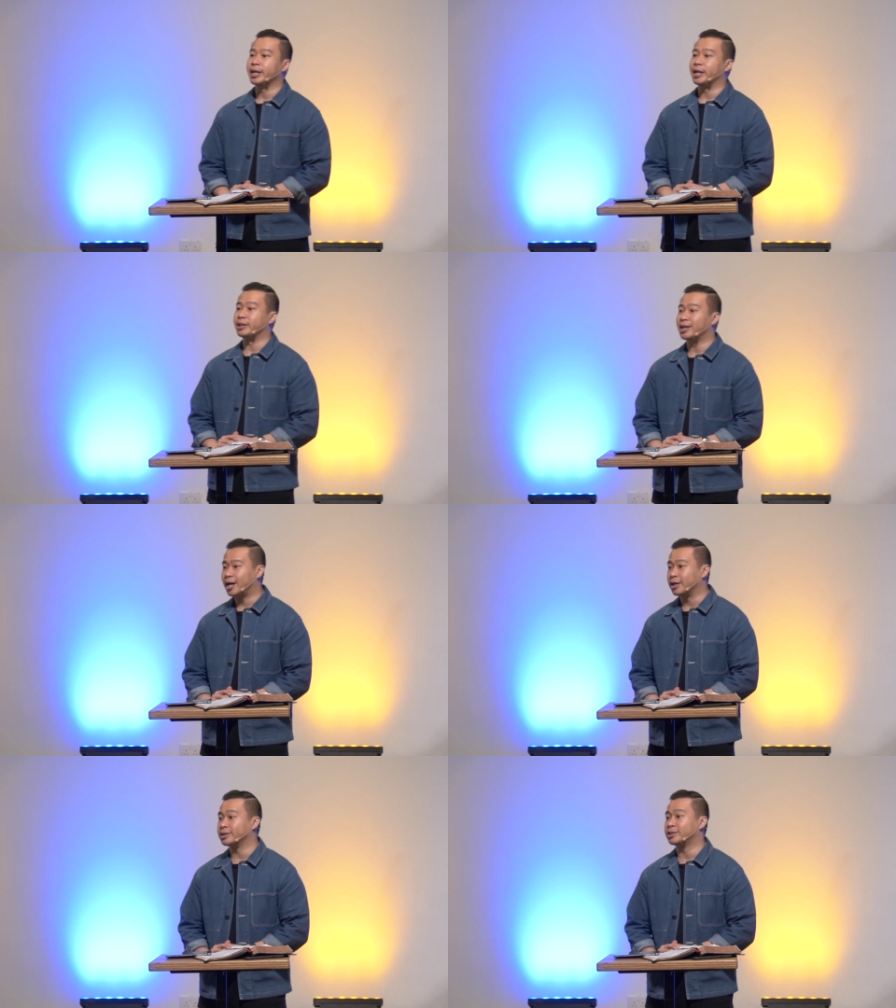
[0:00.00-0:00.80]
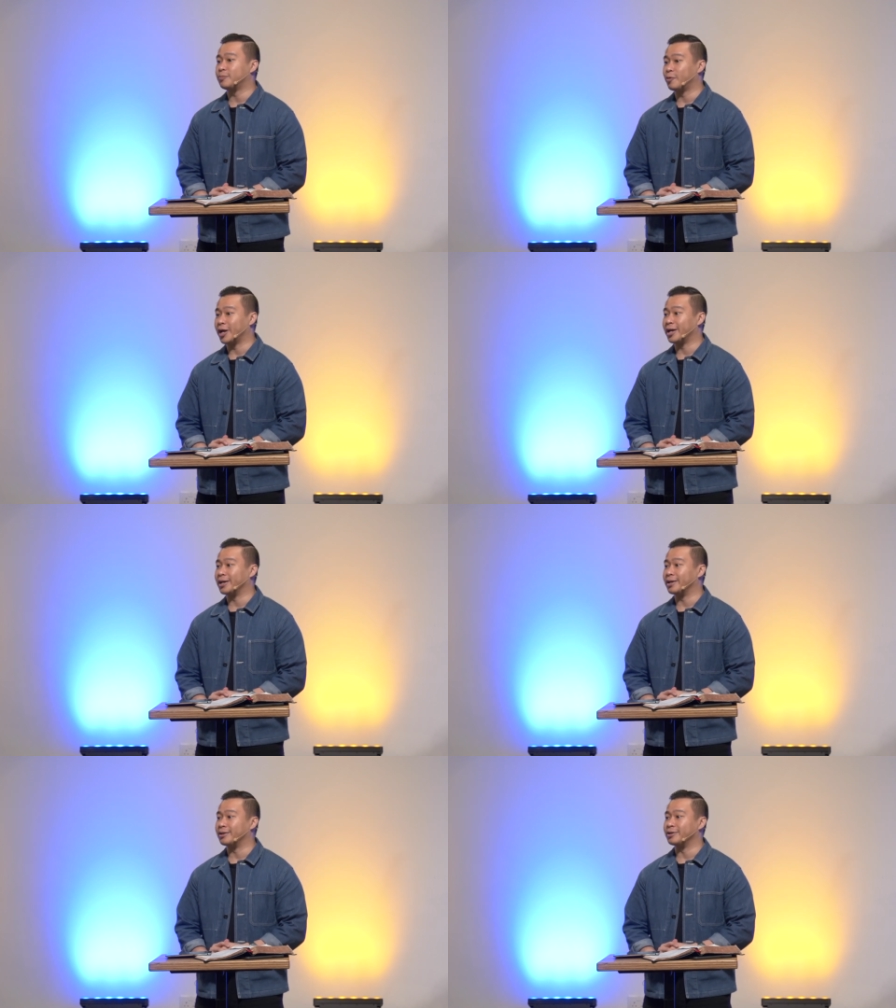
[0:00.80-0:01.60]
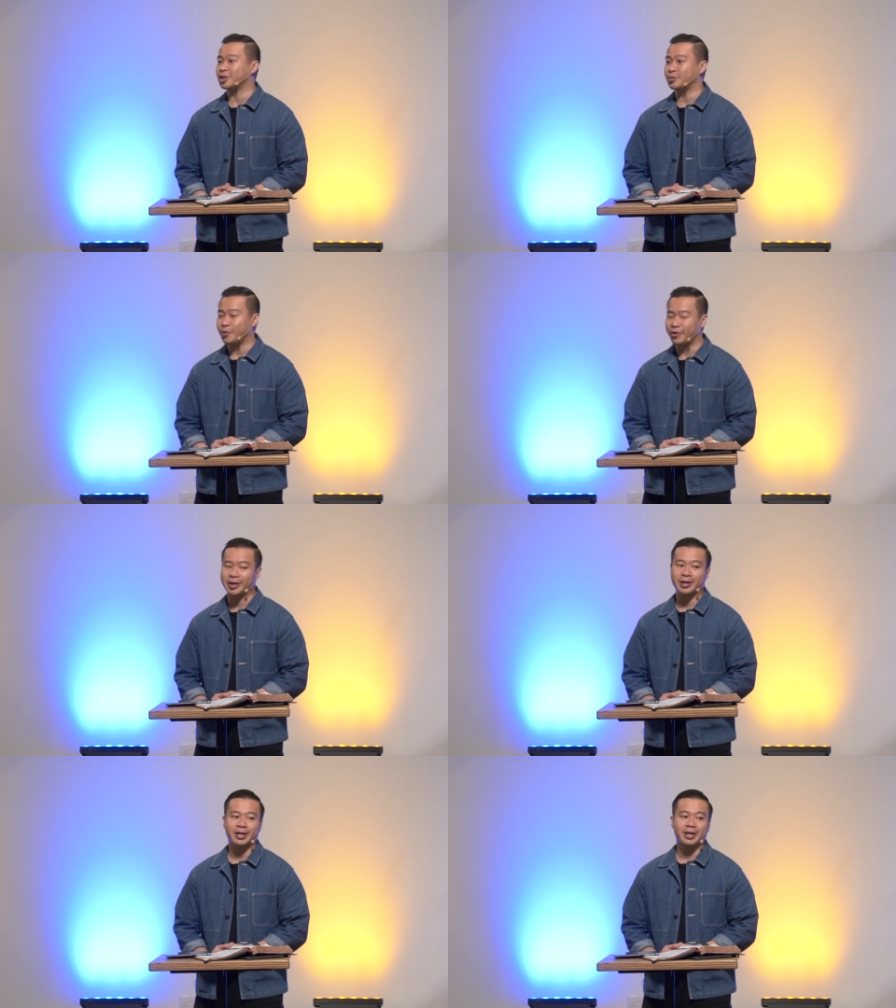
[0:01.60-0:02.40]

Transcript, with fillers: in tongues, praying in the Spirit.